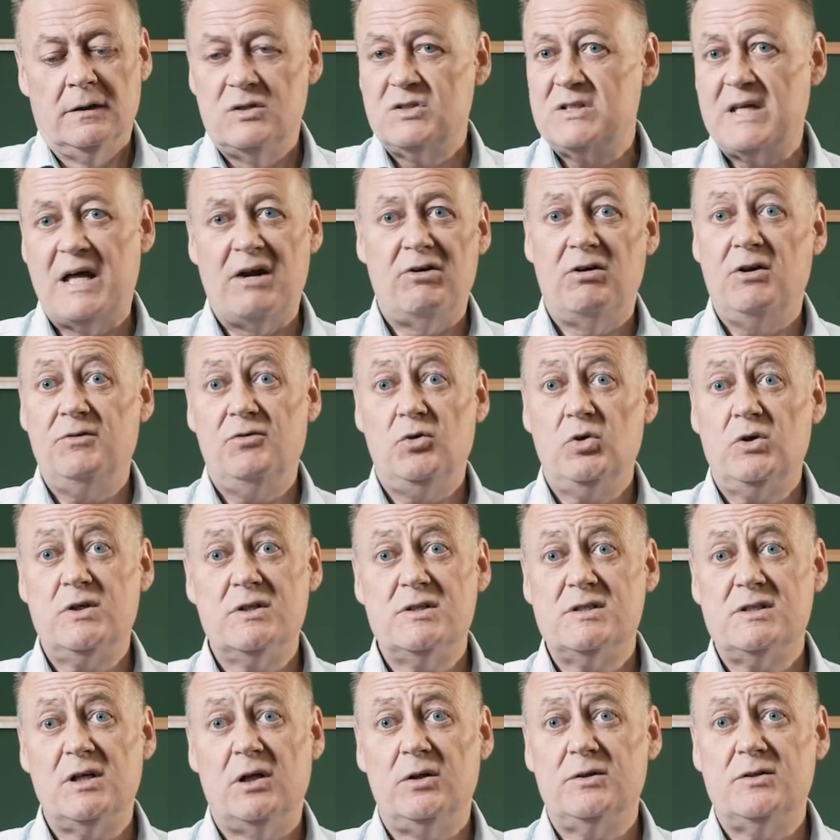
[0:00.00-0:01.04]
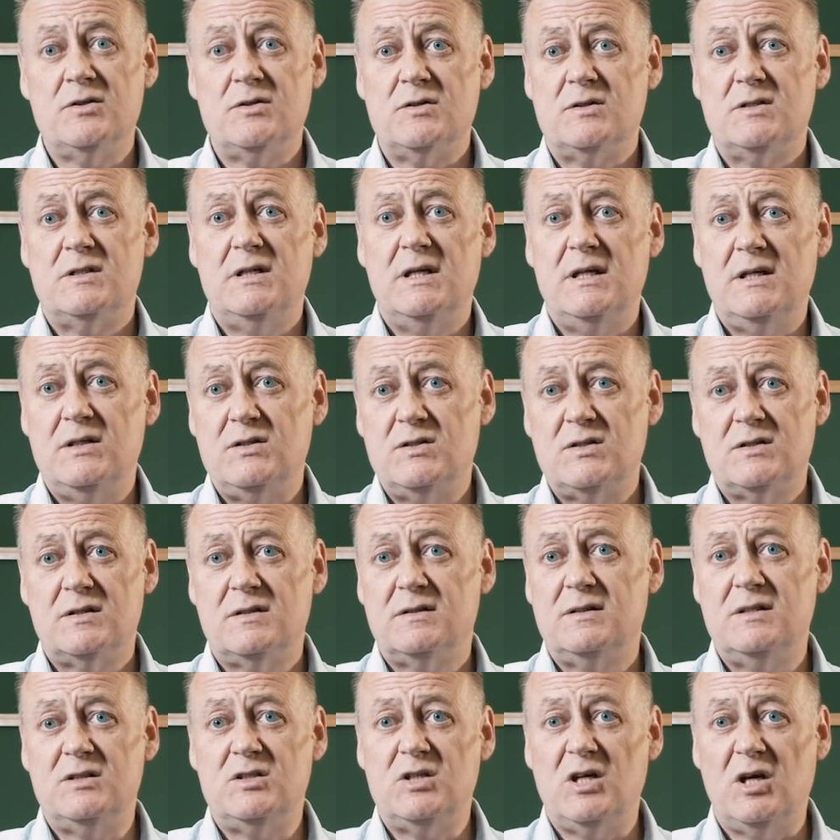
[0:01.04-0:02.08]
Salary of all consultants is
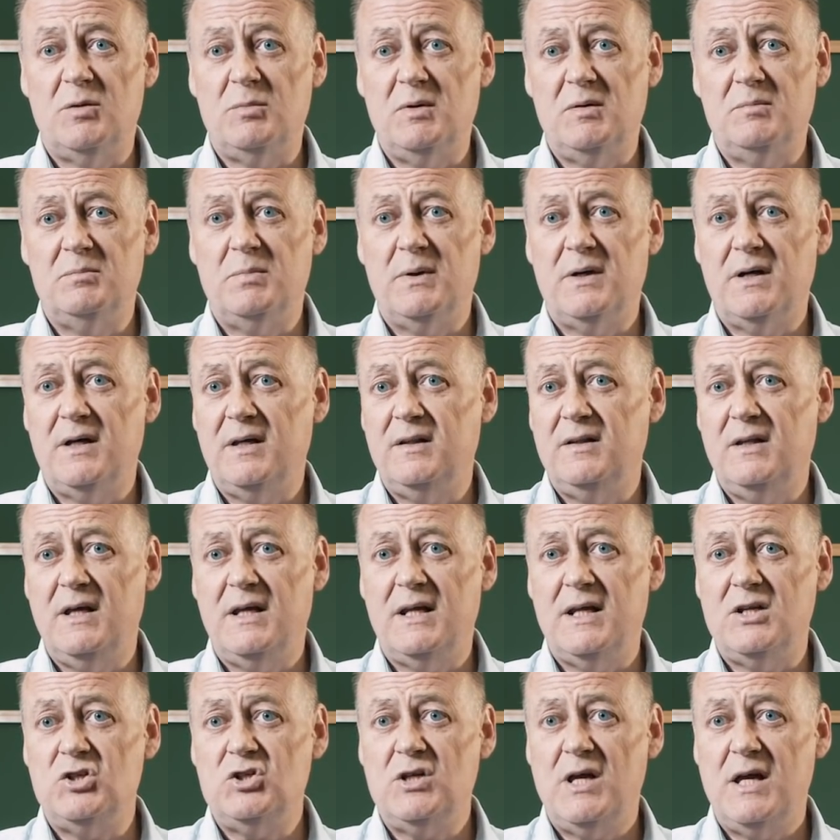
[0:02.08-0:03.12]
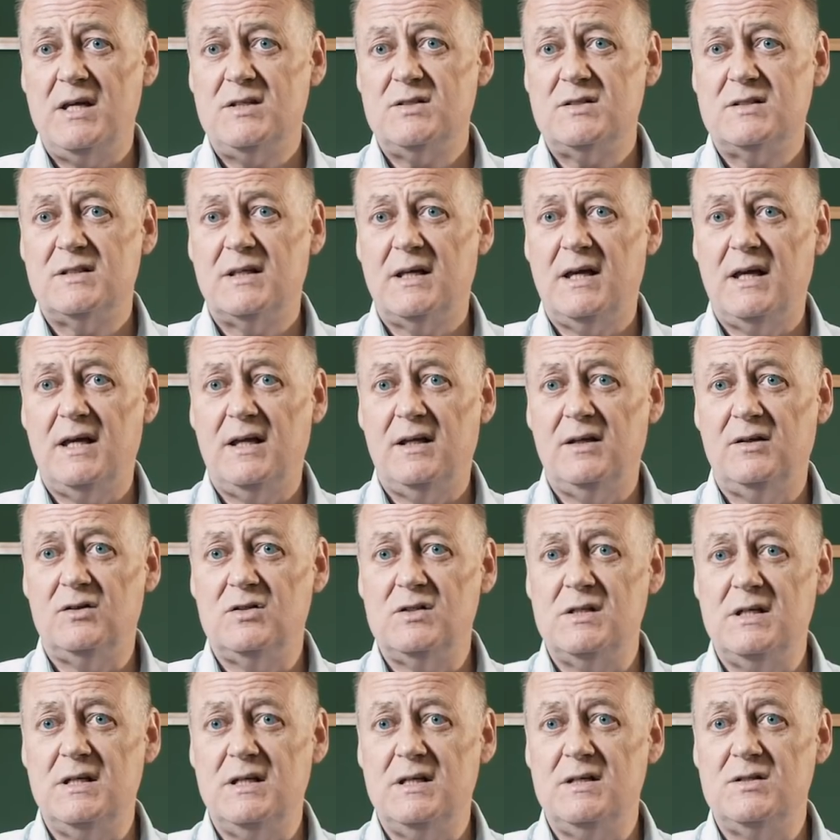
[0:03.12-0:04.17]
determined by the N H S and
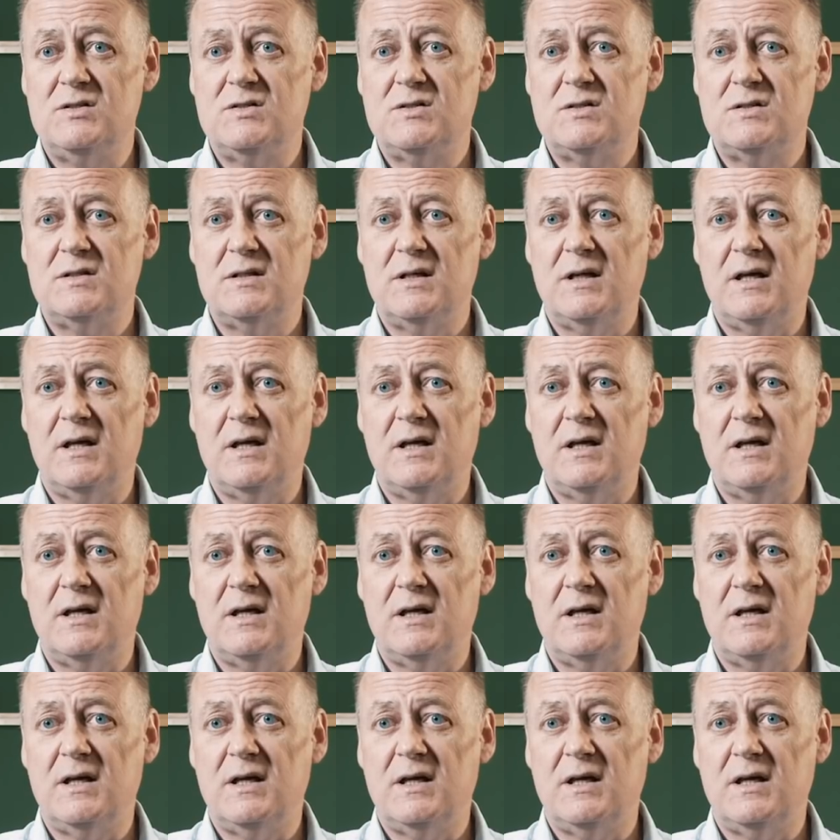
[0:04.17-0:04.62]
is